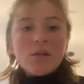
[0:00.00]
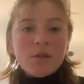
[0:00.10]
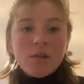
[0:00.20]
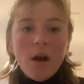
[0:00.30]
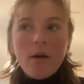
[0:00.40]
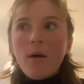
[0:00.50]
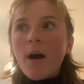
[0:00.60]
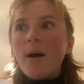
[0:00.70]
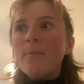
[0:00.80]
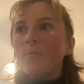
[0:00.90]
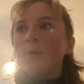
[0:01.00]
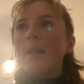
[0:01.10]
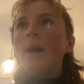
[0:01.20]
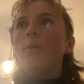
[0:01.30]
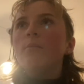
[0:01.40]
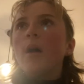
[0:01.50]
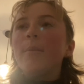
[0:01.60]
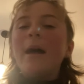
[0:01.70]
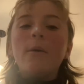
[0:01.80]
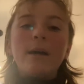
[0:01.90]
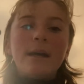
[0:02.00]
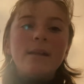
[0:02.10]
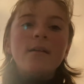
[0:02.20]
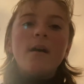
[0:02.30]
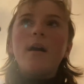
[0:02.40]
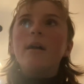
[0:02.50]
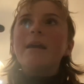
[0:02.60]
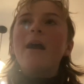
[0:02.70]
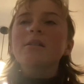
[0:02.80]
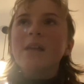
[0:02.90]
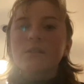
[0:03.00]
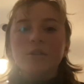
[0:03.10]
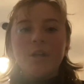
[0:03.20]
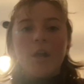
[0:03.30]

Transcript: So, I'm now in. Karis has gone